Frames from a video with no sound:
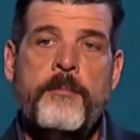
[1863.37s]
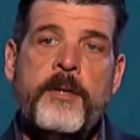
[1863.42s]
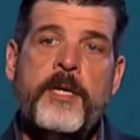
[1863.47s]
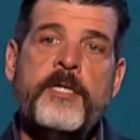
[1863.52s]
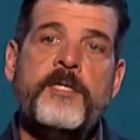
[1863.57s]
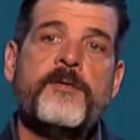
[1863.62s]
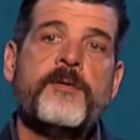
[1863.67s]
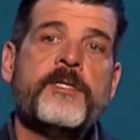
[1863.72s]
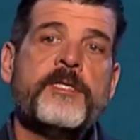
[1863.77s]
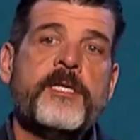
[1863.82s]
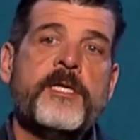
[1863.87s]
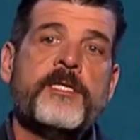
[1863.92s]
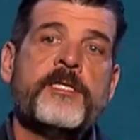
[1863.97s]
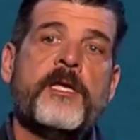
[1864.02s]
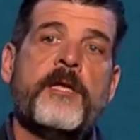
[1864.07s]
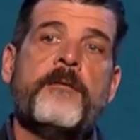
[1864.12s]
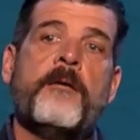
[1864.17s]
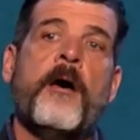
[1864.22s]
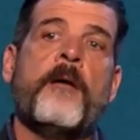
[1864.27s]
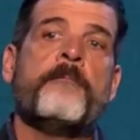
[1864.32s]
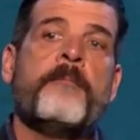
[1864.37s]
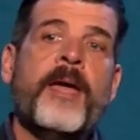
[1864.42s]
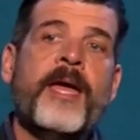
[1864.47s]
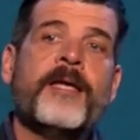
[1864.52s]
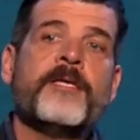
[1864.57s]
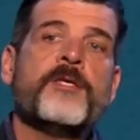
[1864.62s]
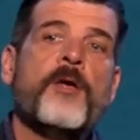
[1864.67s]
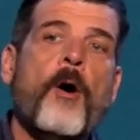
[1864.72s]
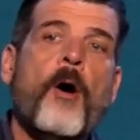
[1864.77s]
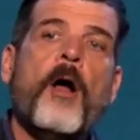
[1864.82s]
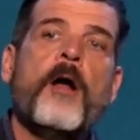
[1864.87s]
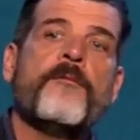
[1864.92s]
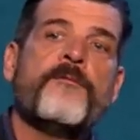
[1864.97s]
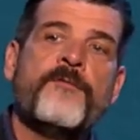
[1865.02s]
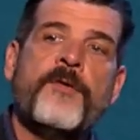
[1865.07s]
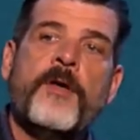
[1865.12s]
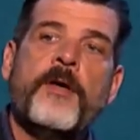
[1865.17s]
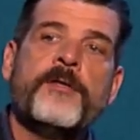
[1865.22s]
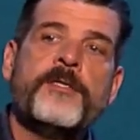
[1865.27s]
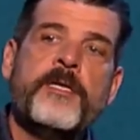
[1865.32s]
what it means when it says a man's
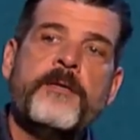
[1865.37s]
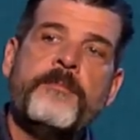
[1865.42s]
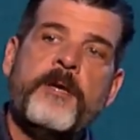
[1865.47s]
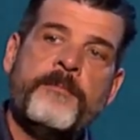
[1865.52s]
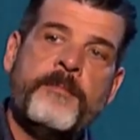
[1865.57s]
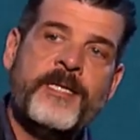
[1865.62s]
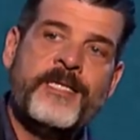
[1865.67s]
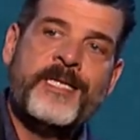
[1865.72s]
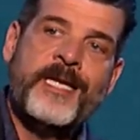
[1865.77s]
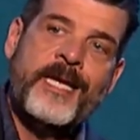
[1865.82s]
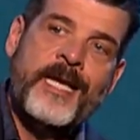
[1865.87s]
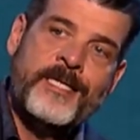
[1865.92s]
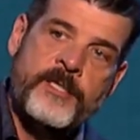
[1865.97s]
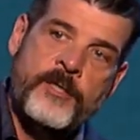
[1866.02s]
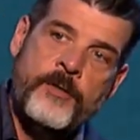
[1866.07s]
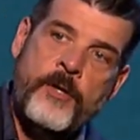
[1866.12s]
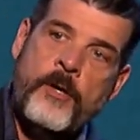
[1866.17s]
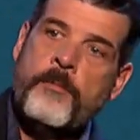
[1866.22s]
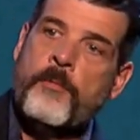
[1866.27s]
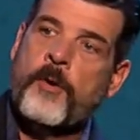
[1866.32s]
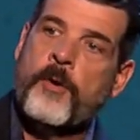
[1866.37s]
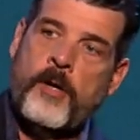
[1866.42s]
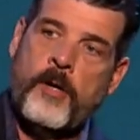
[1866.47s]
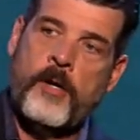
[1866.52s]
heart fails him? It means he has no more